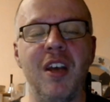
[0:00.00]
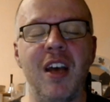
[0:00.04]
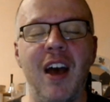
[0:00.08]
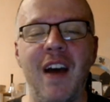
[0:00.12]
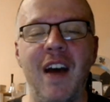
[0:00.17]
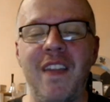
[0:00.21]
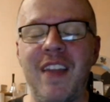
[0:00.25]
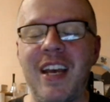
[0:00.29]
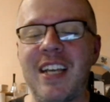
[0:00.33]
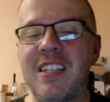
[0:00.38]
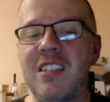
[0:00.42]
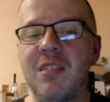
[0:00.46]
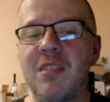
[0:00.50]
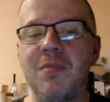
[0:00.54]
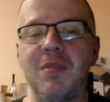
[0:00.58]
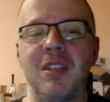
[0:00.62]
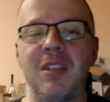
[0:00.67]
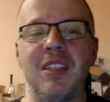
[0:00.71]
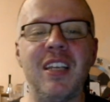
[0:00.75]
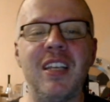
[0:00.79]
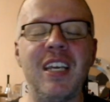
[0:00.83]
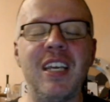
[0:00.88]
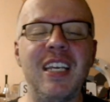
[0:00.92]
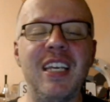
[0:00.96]
And that is something
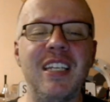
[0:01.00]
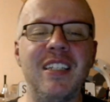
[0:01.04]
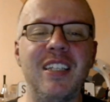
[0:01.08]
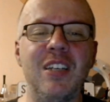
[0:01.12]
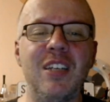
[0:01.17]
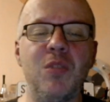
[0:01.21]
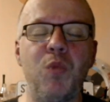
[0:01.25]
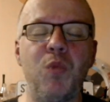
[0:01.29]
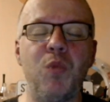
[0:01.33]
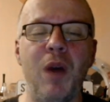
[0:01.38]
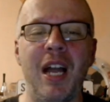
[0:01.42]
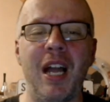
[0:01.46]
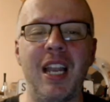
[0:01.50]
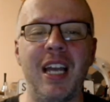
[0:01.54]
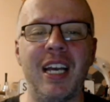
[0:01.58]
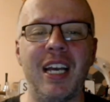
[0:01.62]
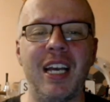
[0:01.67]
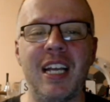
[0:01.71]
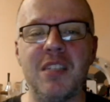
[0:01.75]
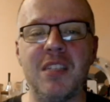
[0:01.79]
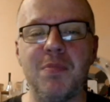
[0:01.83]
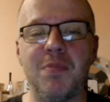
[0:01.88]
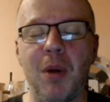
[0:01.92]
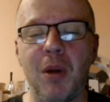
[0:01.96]
that he did well
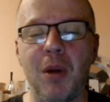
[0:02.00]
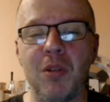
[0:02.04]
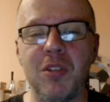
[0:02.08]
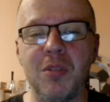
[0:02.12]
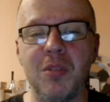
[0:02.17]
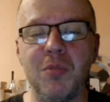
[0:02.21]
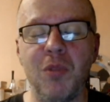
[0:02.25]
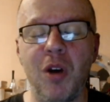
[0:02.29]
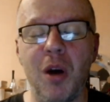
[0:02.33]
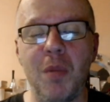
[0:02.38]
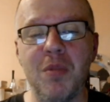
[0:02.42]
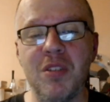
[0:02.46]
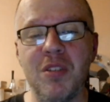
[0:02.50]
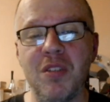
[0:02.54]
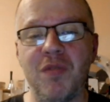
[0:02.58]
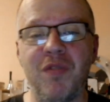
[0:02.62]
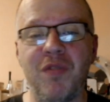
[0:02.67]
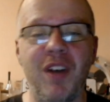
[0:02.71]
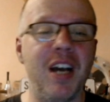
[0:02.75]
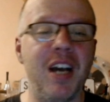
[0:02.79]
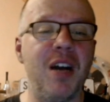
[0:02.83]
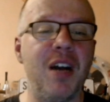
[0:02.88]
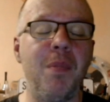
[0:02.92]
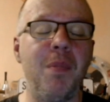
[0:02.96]
against Baltimore and was a
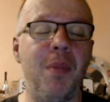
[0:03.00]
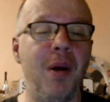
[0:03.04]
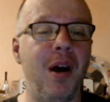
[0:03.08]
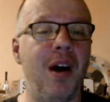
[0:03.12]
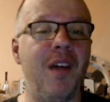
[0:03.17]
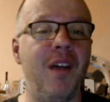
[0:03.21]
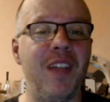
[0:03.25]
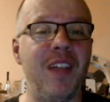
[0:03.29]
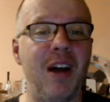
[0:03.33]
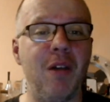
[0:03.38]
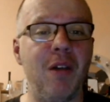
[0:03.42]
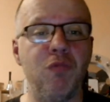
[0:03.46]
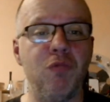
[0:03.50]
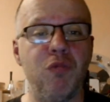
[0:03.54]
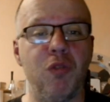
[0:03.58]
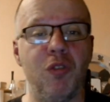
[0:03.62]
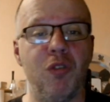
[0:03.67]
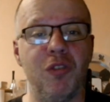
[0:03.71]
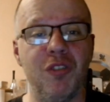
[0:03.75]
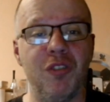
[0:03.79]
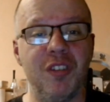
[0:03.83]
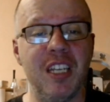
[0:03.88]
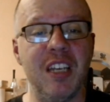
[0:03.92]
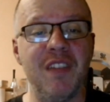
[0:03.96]
vital part of that
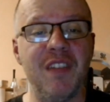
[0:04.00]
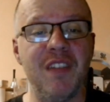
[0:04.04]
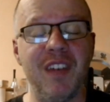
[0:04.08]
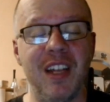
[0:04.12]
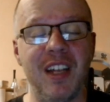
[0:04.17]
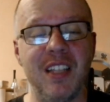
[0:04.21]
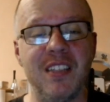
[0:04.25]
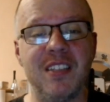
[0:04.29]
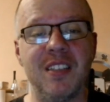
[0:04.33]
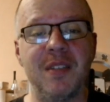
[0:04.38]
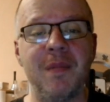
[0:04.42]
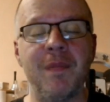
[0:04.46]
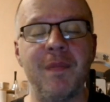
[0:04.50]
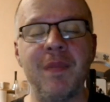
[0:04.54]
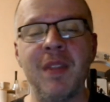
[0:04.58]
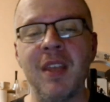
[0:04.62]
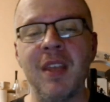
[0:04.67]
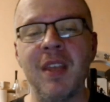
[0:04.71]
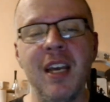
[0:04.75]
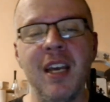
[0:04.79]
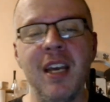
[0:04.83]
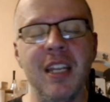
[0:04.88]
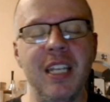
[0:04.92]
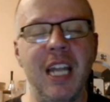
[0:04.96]
run defense.
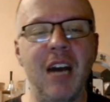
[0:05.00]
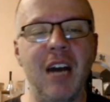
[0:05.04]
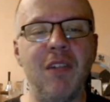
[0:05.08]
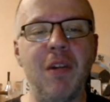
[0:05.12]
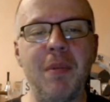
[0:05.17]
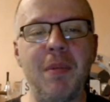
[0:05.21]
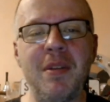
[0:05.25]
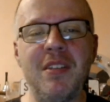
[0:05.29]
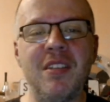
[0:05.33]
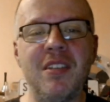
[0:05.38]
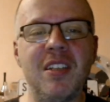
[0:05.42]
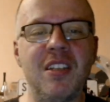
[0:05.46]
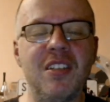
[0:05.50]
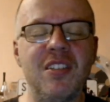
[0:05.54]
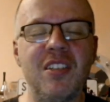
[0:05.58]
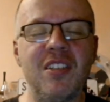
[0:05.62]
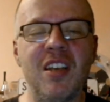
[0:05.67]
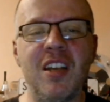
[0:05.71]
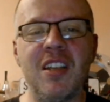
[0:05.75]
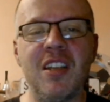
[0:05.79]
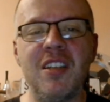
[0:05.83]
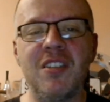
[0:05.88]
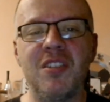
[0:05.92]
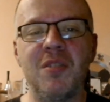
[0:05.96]
Now, Robinson is
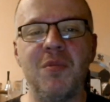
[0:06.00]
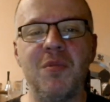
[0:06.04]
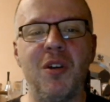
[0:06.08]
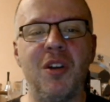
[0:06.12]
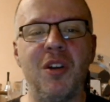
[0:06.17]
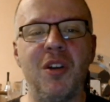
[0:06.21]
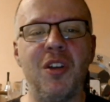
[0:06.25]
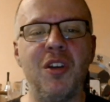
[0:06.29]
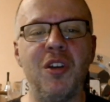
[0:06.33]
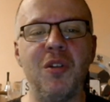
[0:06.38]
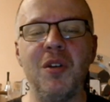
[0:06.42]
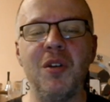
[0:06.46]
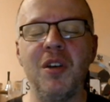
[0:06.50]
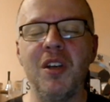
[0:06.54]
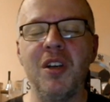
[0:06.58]
certainly someone who,